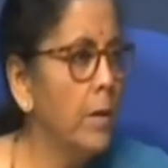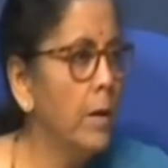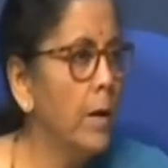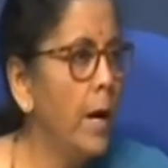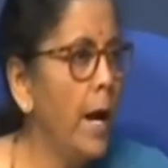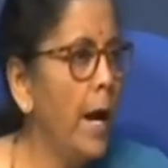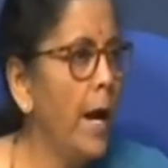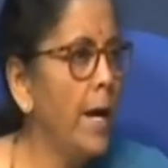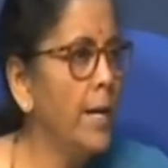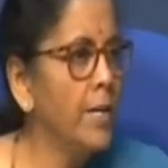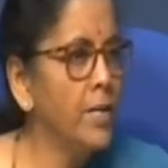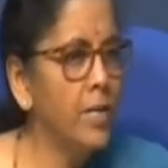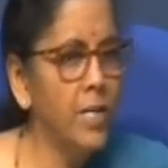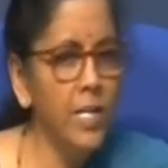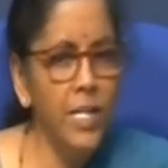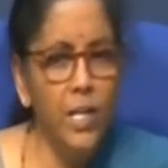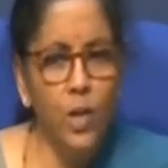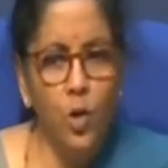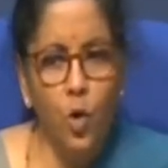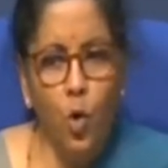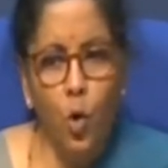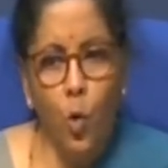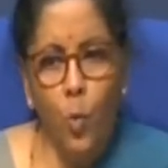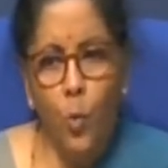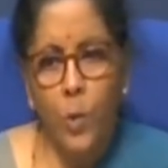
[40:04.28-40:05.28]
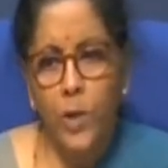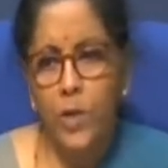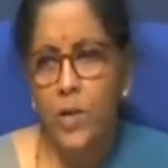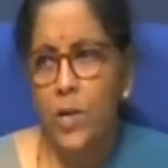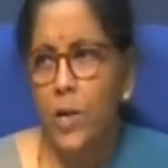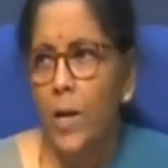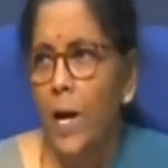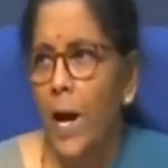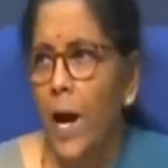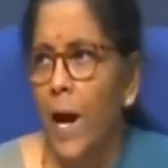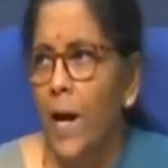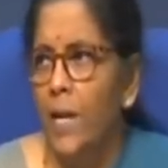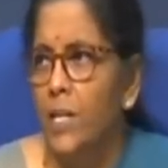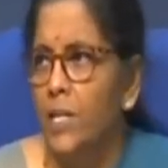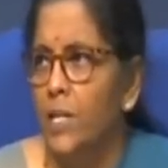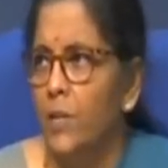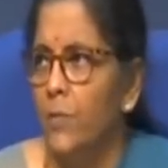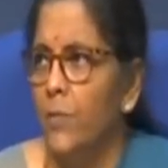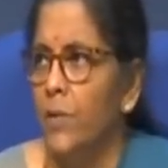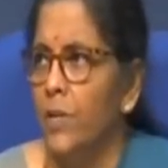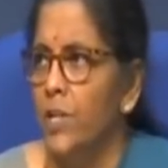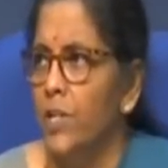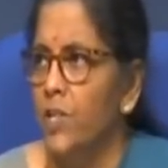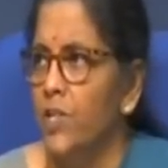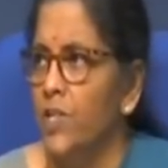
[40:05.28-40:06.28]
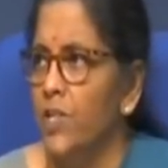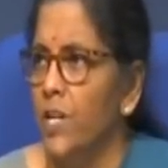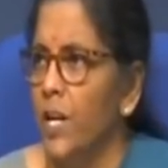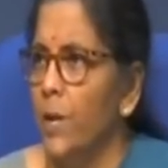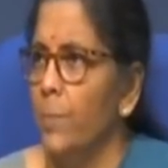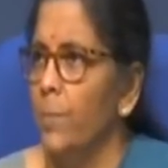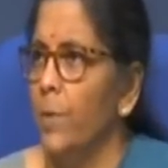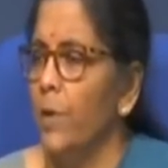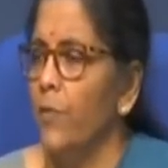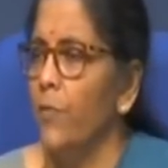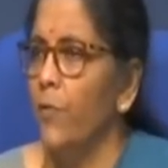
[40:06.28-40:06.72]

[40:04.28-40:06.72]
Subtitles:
anti-COVID activities can be